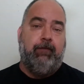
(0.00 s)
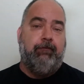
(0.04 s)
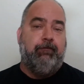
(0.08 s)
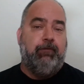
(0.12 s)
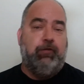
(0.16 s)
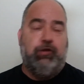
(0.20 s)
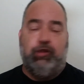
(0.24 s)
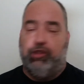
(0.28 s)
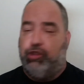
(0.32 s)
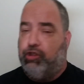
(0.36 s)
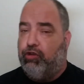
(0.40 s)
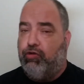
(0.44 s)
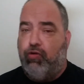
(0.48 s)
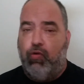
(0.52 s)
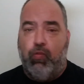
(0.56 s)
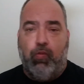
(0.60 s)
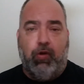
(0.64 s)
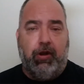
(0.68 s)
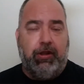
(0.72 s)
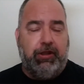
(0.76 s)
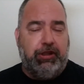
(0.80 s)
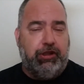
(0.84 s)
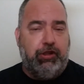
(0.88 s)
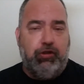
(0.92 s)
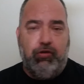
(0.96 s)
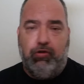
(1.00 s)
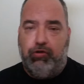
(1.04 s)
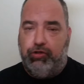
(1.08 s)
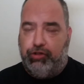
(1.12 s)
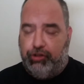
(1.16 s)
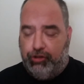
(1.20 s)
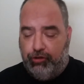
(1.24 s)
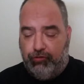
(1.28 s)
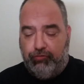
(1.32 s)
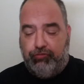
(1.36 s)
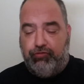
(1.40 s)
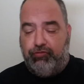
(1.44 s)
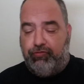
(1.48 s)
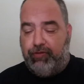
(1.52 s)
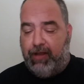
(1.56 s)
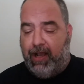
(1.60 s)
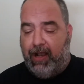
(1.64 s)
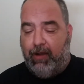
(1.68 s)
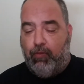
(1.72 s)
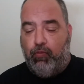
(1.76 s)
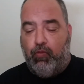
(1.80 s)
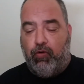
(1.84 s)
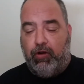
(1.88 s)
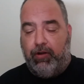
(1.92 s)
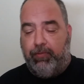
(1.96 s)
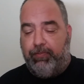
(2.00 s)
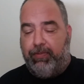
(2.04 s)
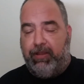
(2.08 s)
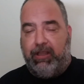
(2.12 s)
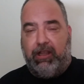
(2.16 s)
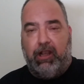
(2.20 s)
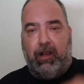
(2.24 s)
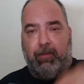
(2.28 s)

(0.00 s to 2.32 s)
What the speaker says: You do not want to become